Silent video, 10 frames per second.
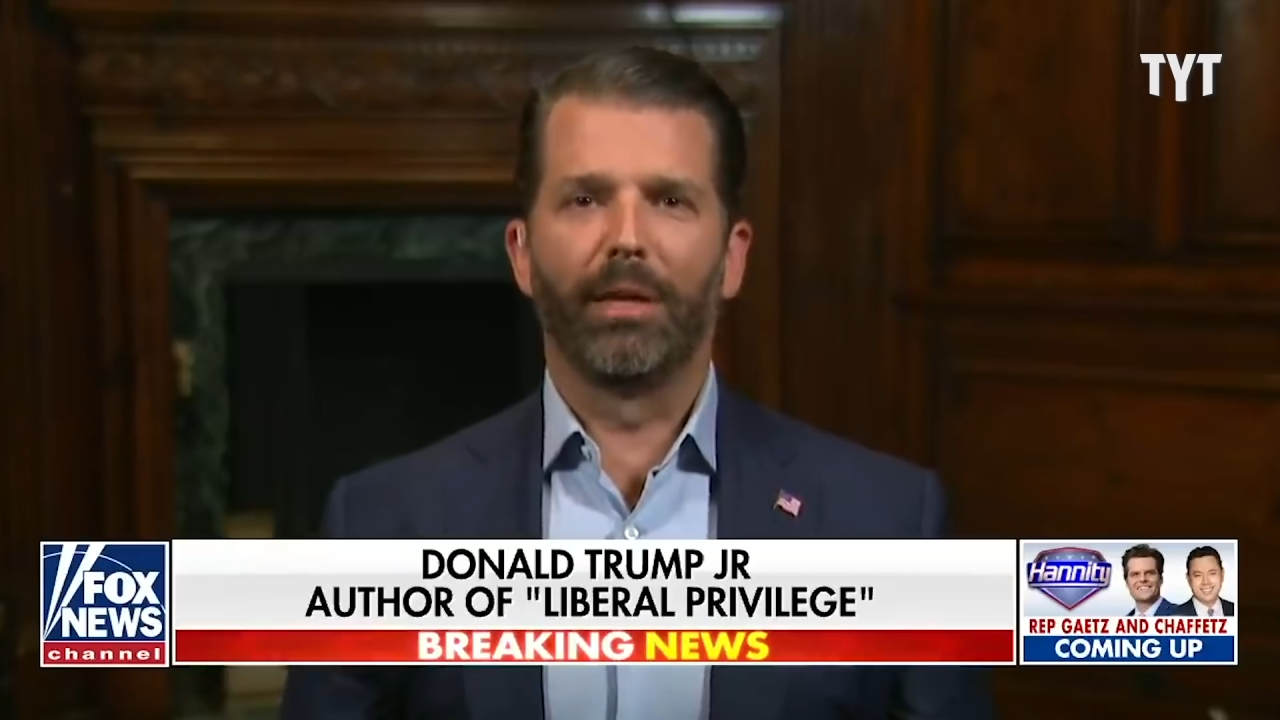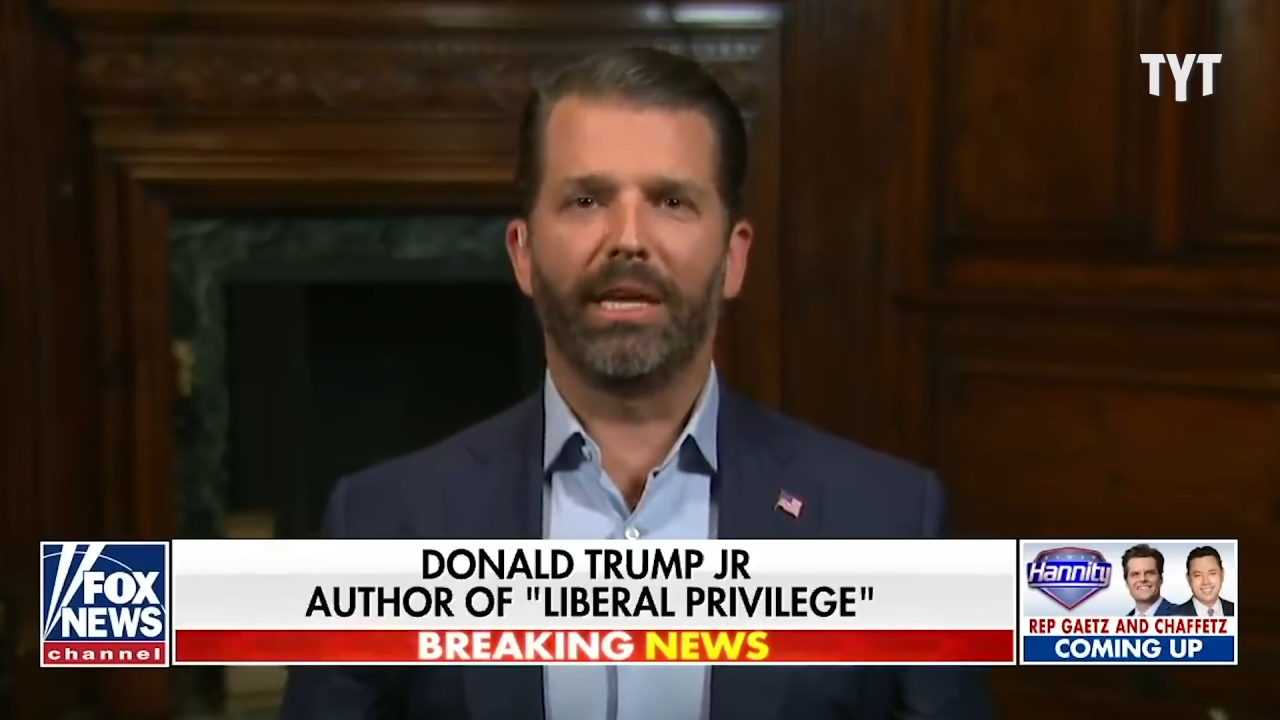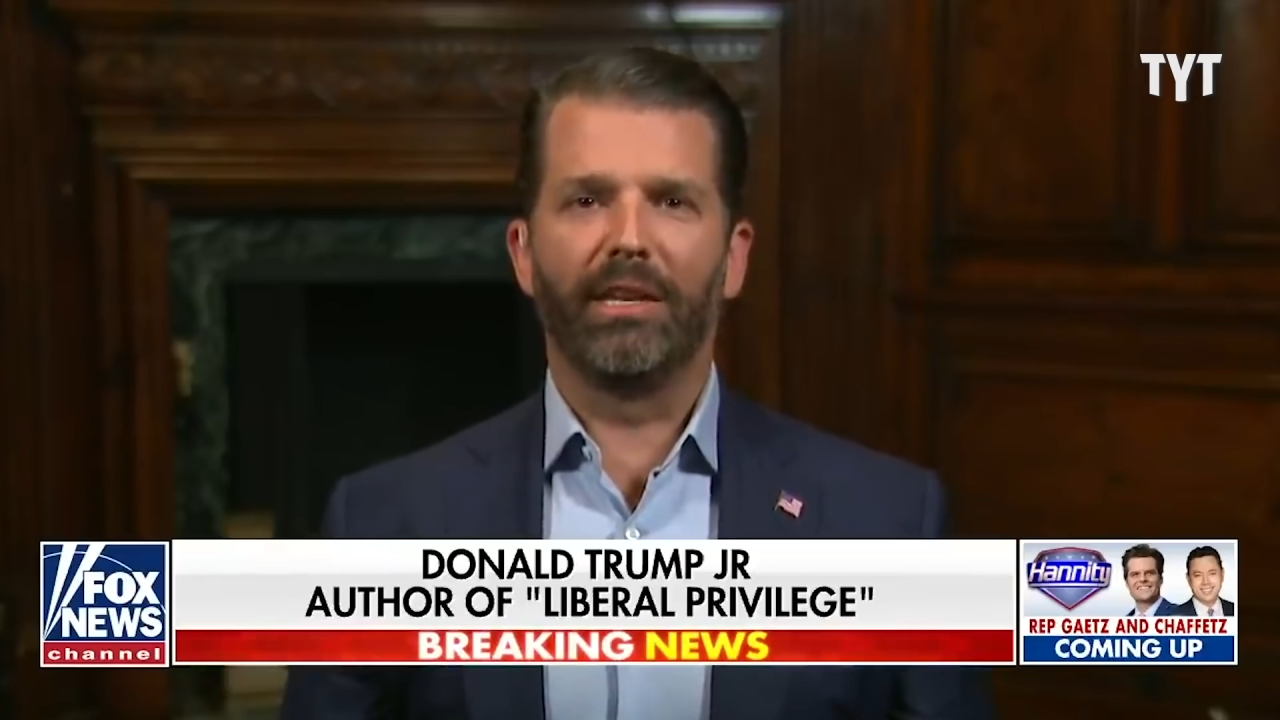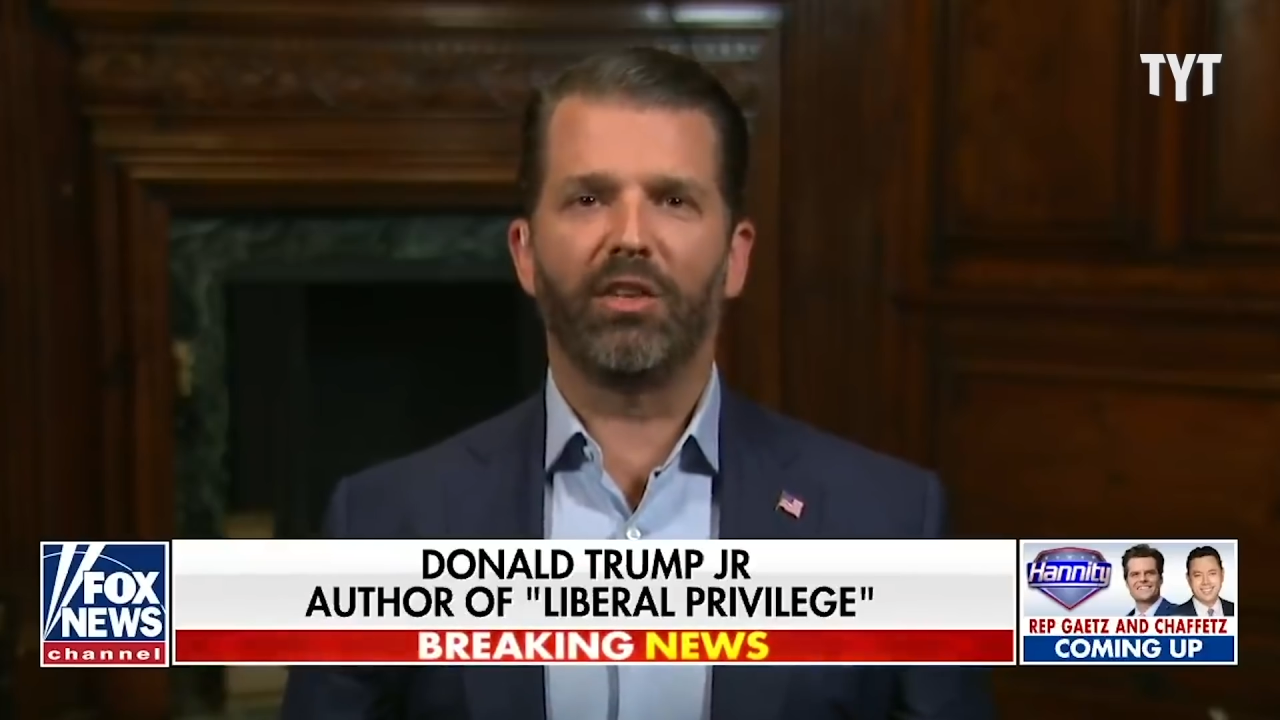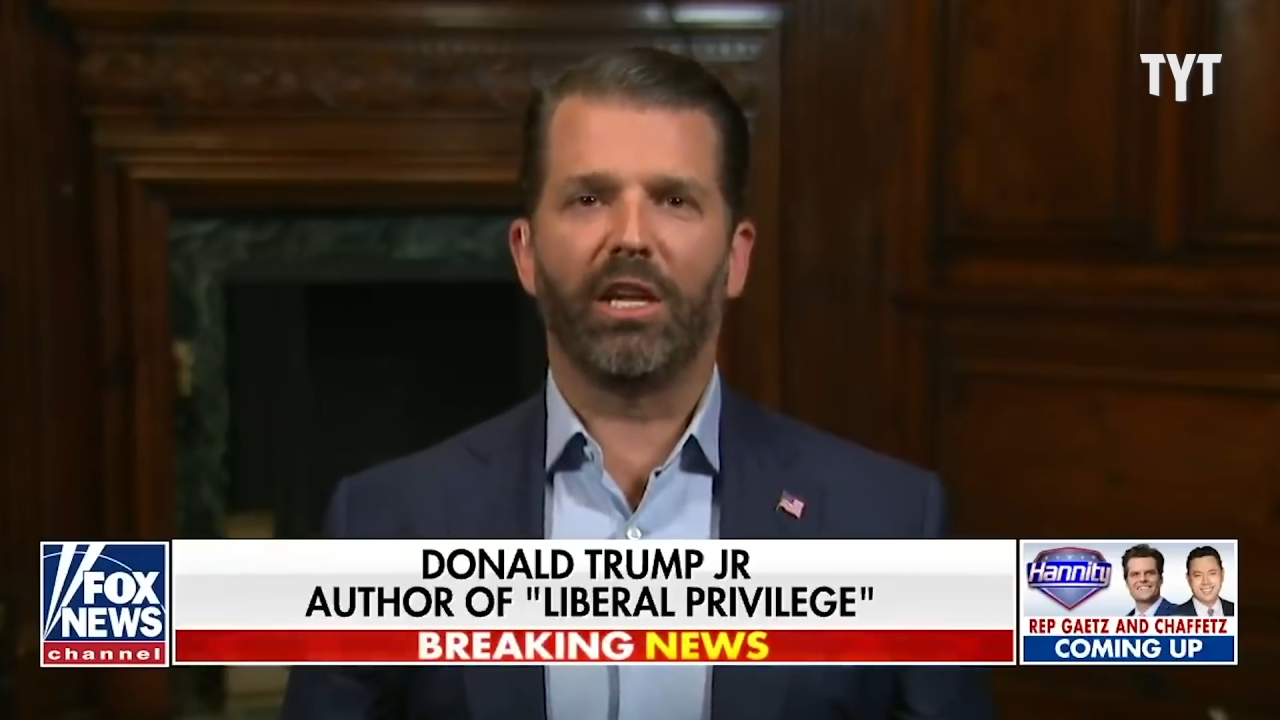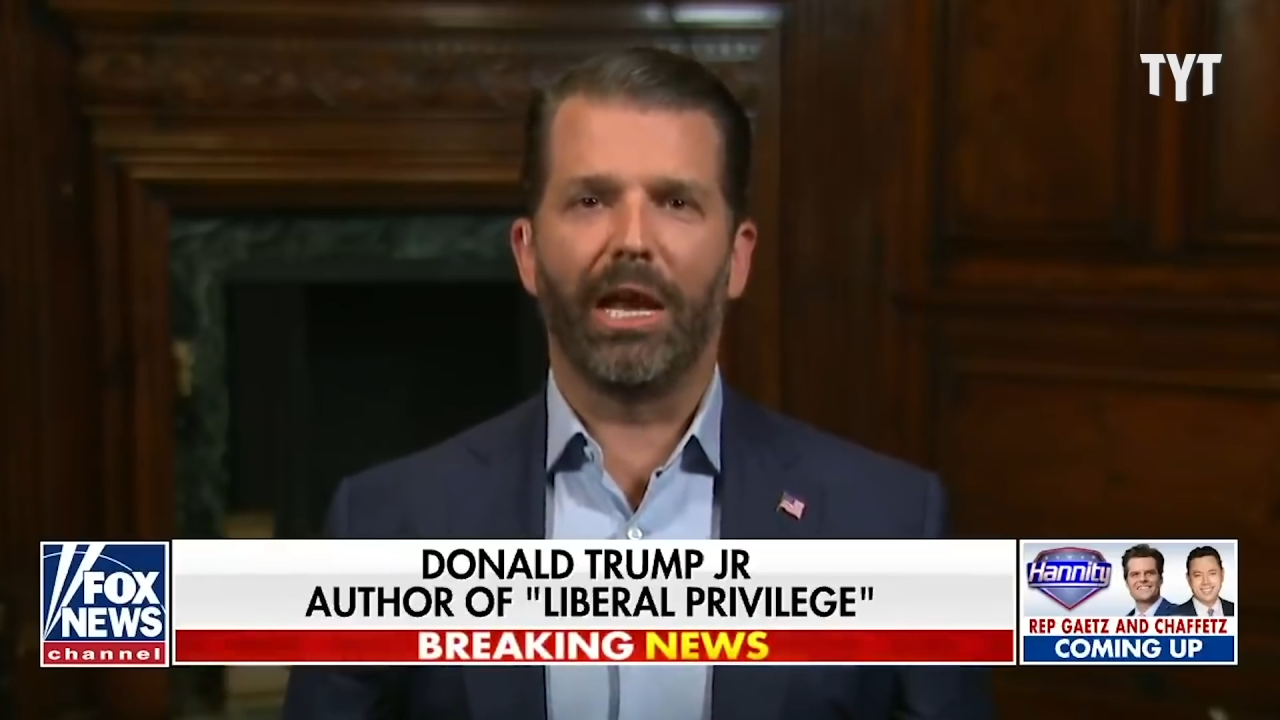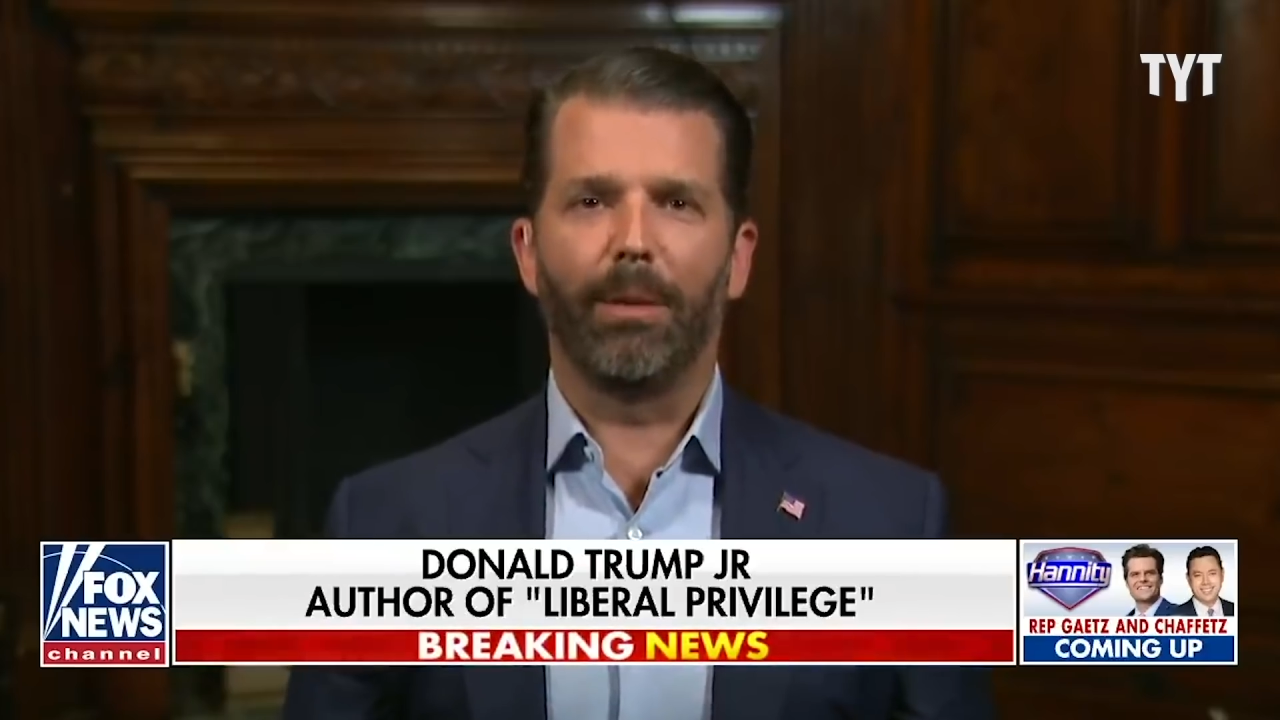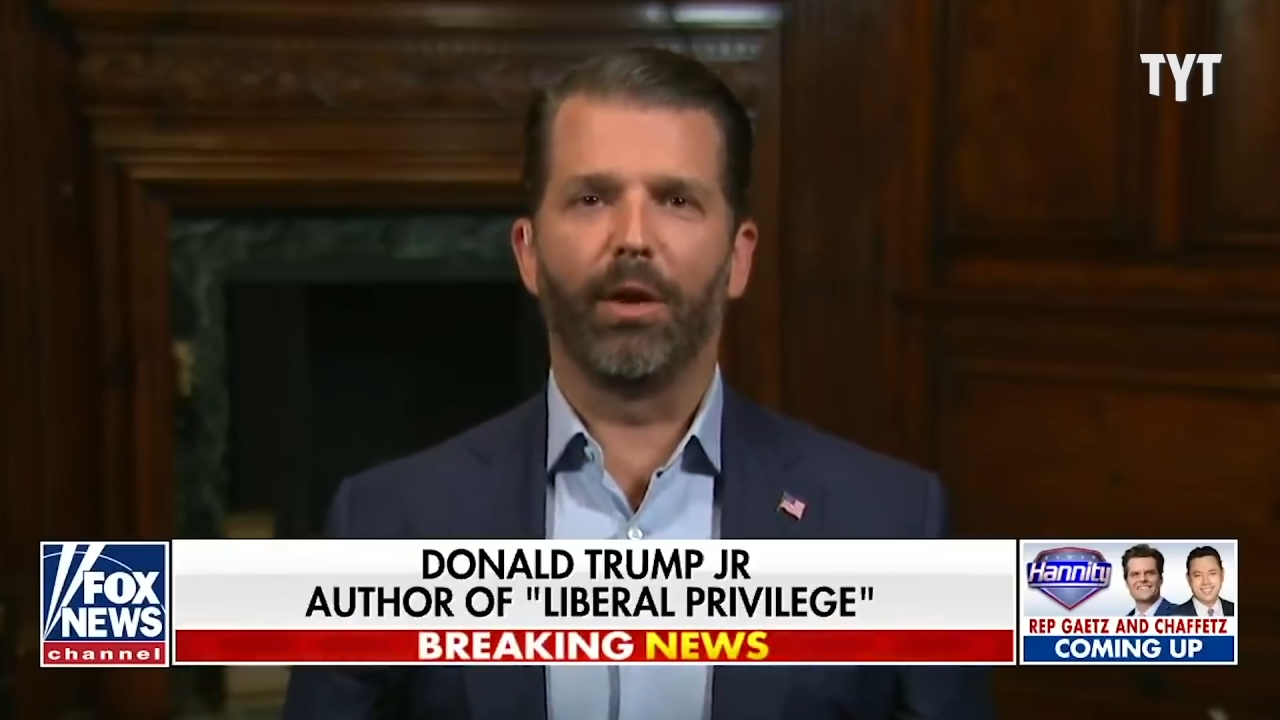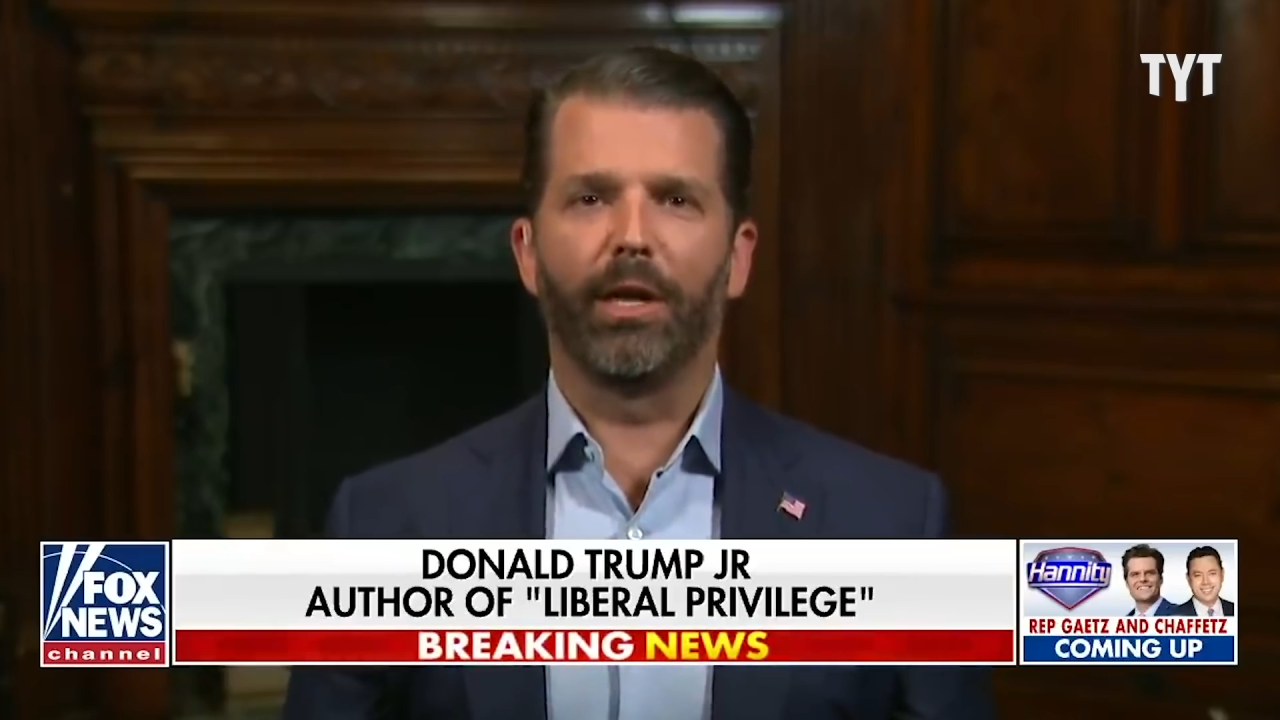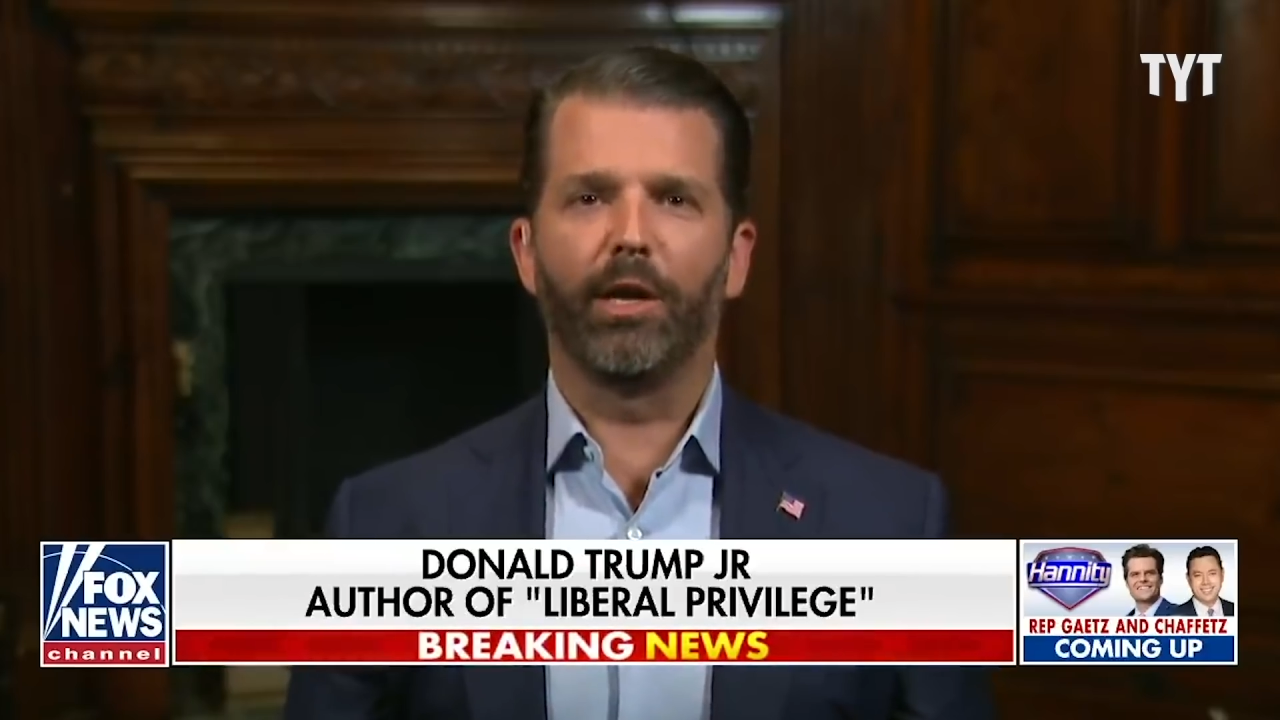being Donald Trump Jr.,